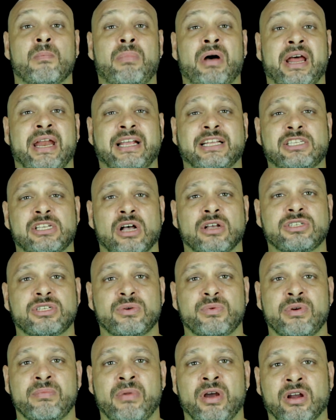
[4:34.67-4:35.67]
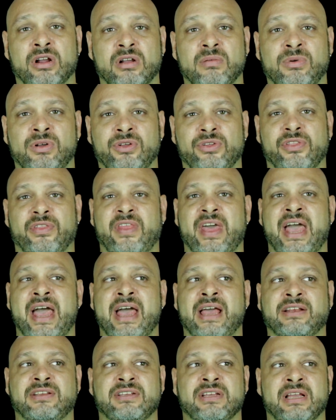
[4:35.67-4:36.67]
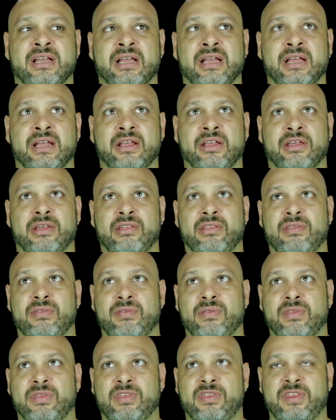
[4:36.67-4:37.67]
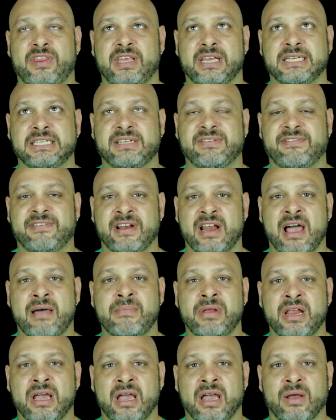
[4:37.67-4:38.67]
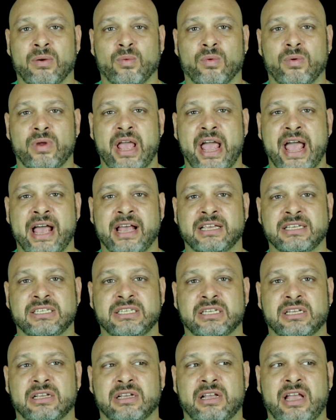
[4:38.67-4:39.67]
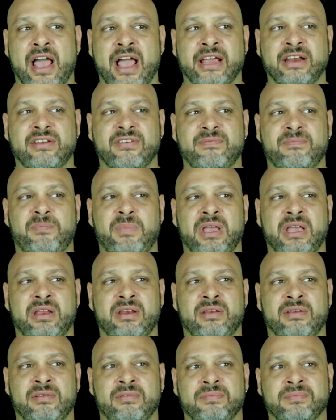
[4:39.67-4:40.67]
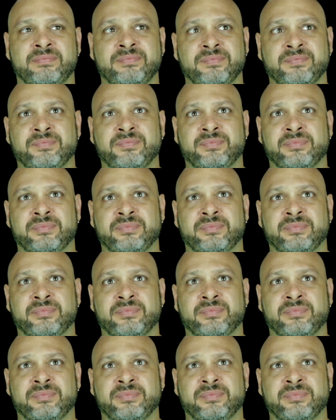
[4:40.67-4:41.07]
But it's also remarkable that this phenomena has kind of been